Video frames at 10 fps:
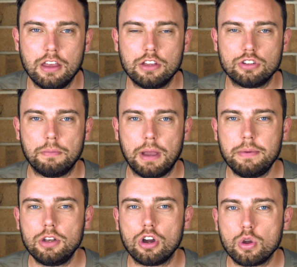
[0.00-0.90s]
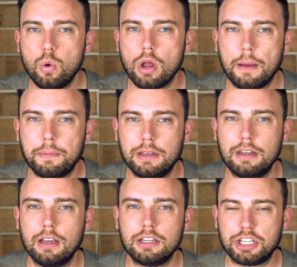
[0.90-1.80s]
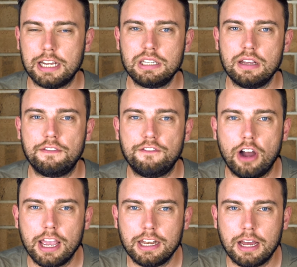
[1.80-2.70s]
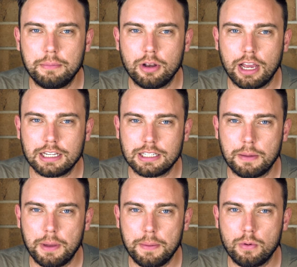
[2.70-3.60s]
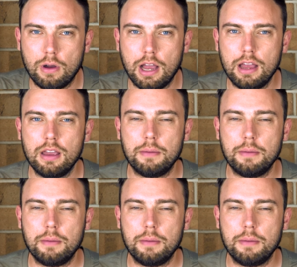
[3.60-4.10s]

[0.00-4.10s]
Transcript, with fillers: So I'm maybe not caught up in chasing a FIRE number like some people are,